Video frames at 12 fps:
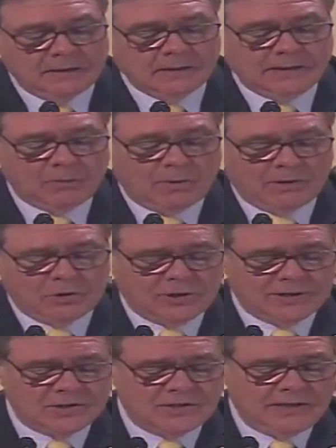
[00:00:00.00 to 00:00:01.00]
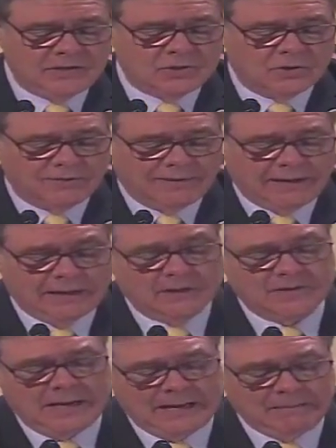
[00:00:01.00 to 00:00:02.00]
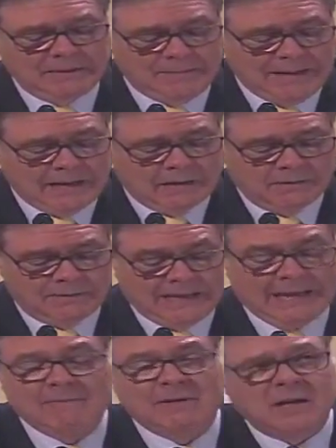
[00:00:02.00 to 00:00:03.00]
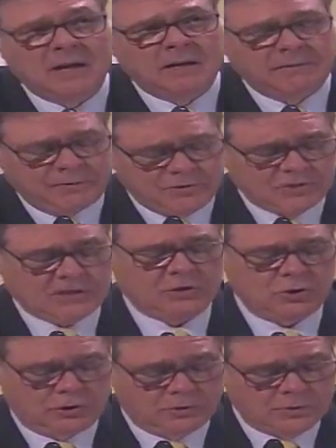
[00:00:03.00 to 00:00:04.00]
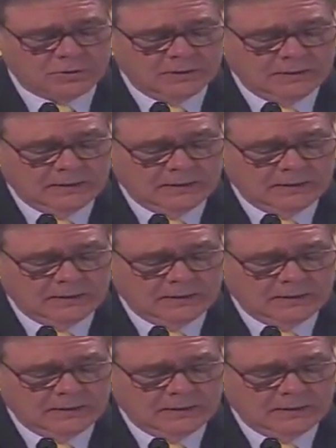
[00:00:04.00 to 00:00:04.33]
Clean Watersheds Needs Survey in a timely manner. They haven't done it for 6 years.